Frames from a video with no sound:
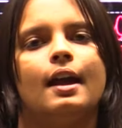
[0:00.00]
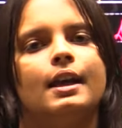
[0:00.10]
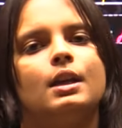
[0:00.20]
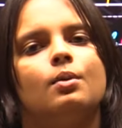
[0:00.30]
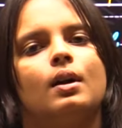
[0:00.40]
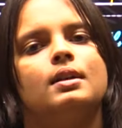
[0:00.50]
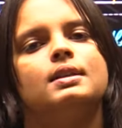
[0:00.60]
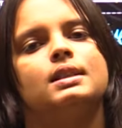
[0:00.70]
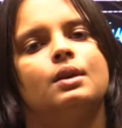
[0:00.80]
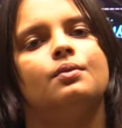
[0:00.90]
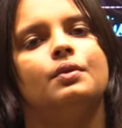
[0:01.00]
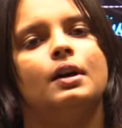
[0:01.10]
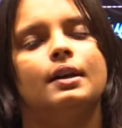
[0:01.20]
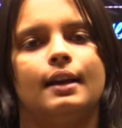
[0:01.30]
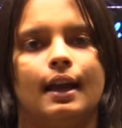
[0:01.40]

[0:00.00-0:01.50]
anyone, someone,